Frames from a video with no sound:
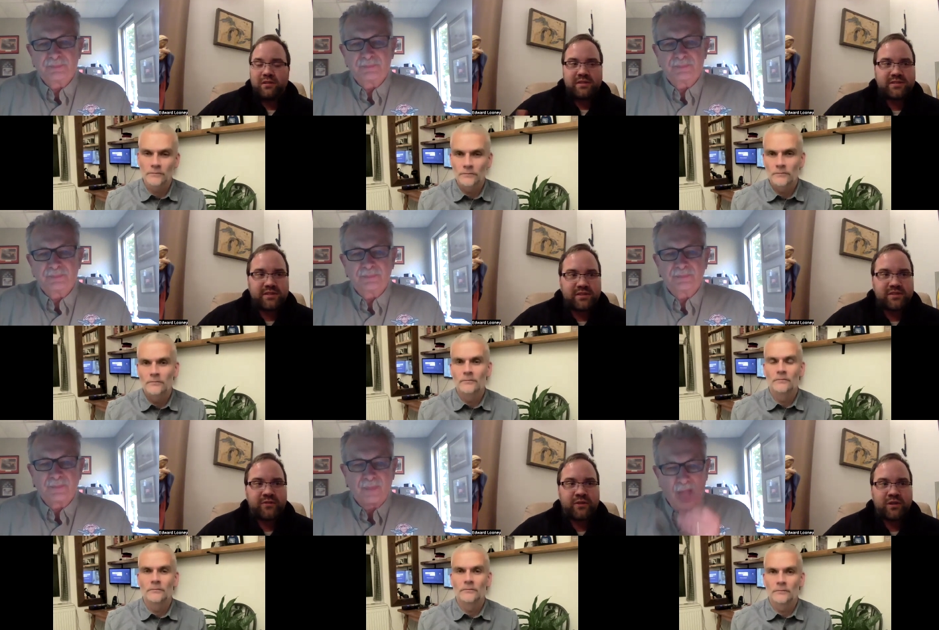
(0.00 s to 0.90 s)

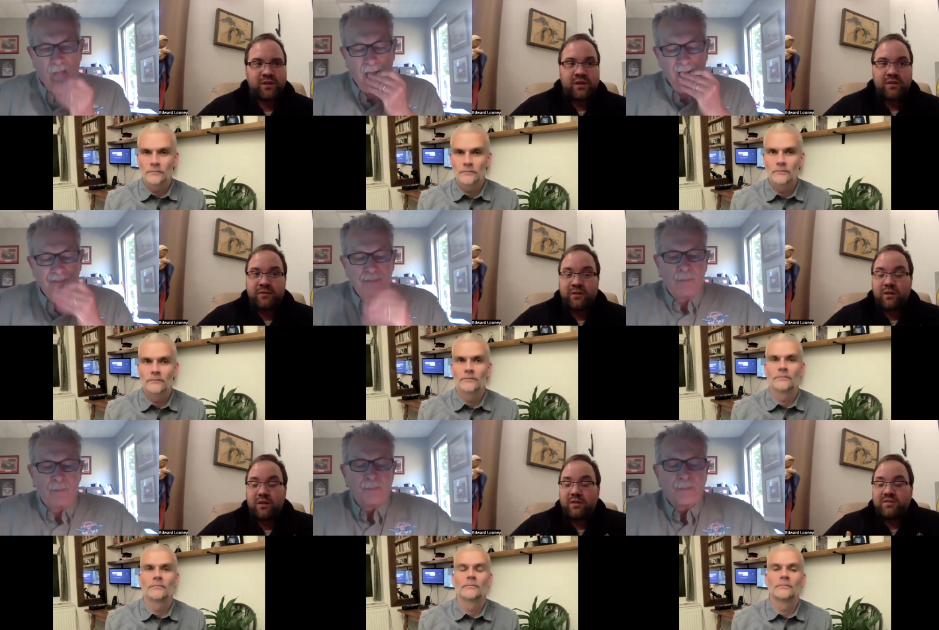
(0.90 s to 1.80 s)
Speaker 1: illnesses for
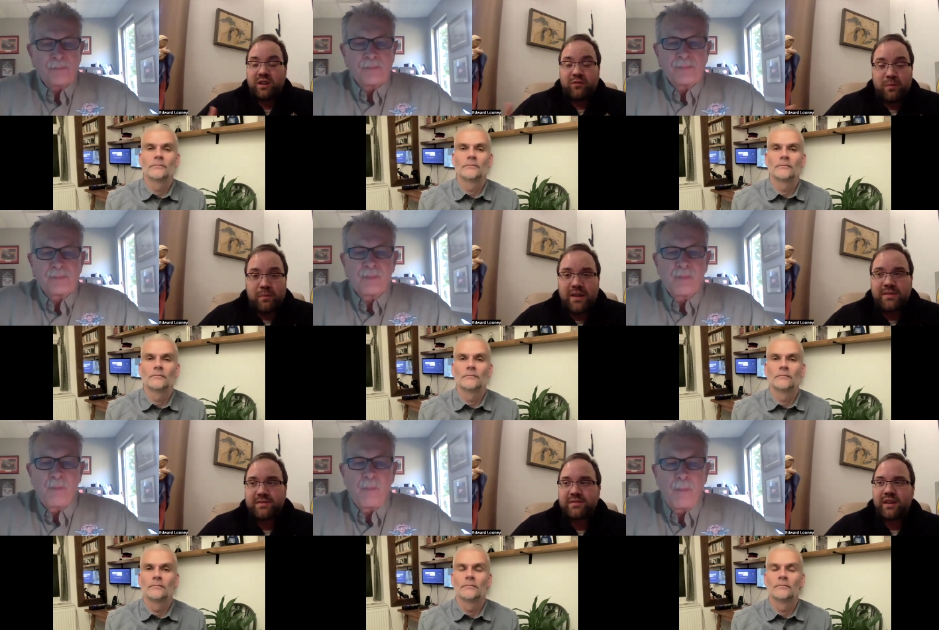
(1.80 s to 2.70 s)
for several
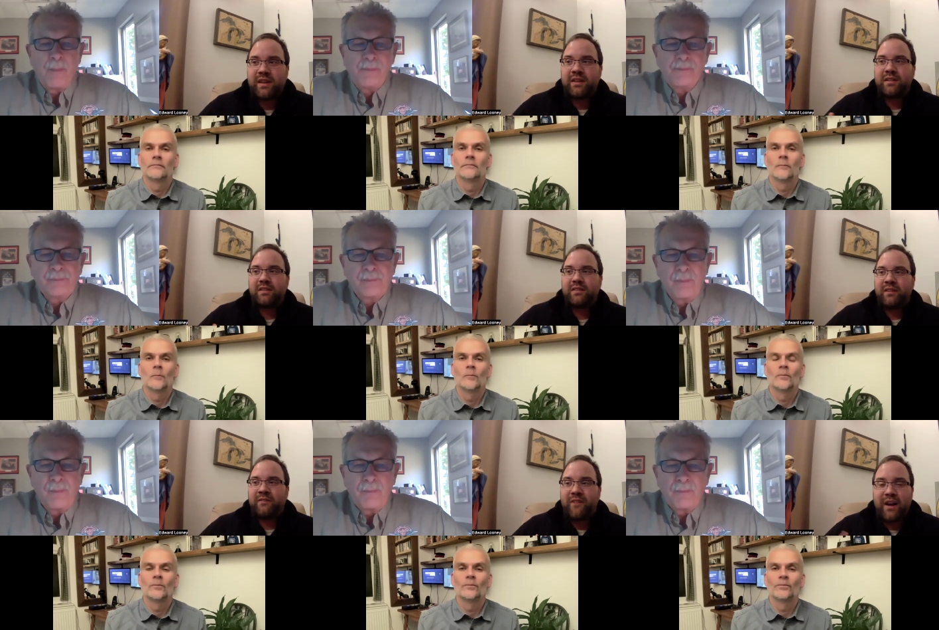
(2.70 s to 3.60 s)
months and
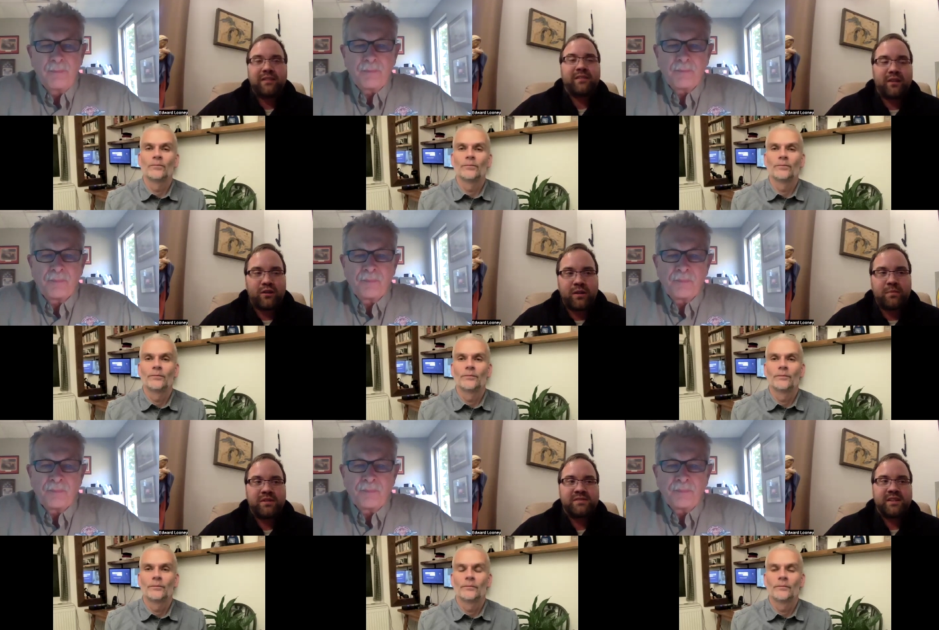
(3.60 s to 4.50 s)
they finally are
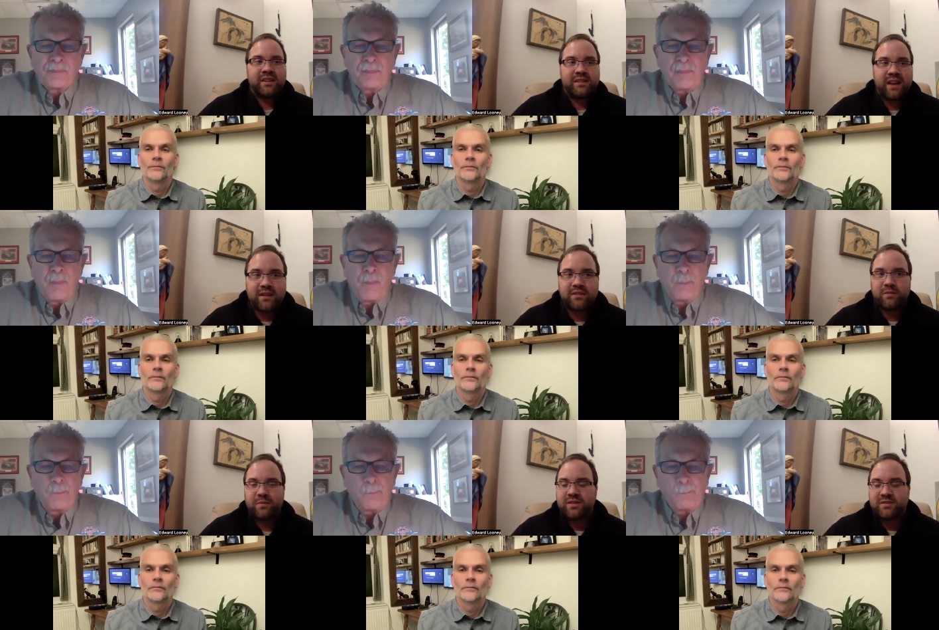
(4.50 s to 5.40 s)
able to see a
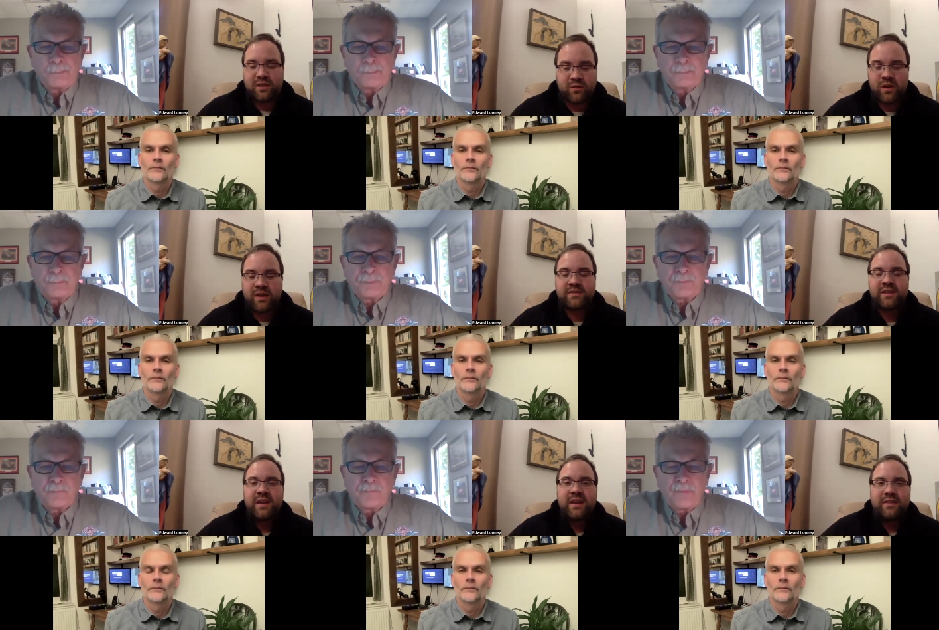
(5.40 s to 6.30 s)
doctor because otherwise